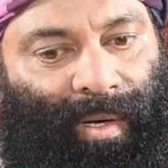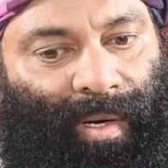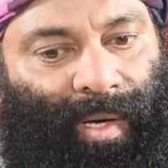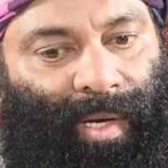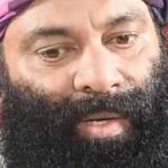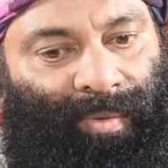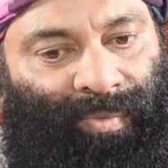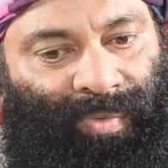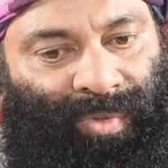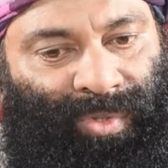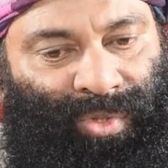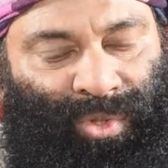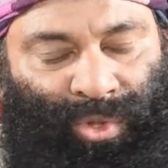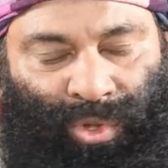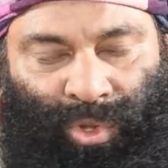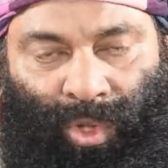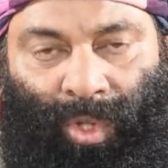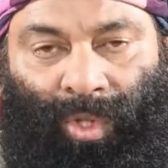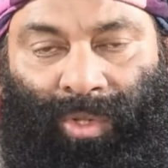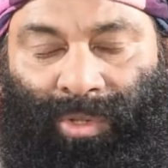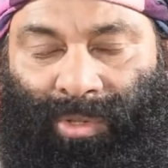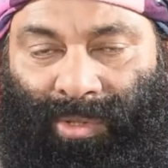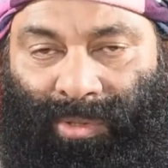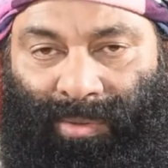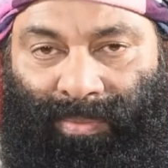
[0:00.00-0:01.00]
I was
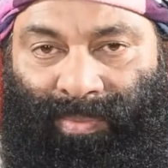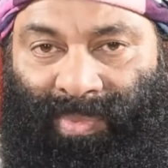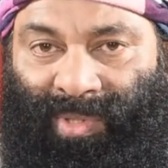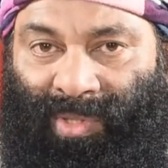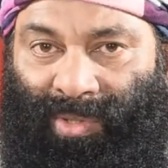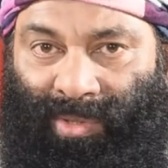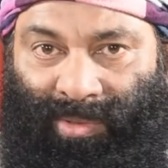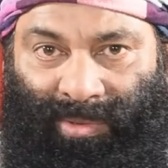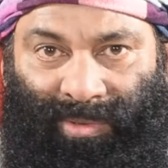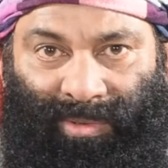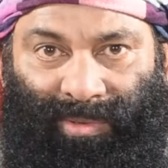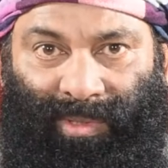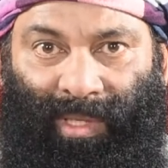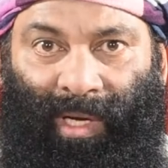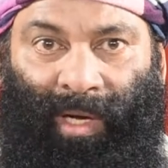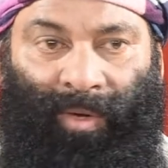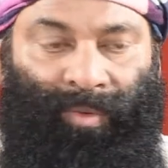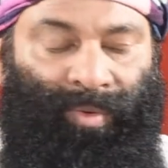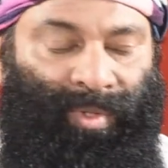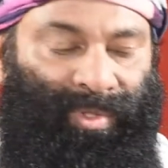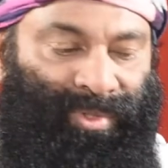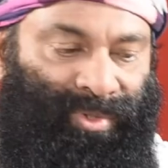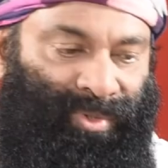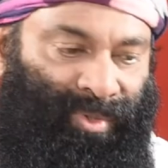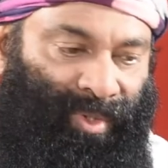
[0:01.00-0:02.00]
shocked because I
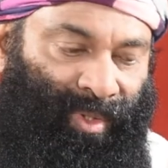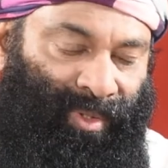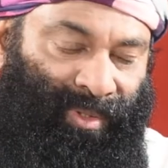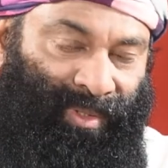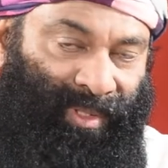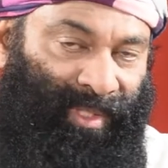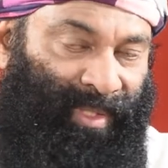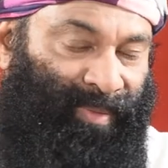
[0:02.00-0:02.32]
was not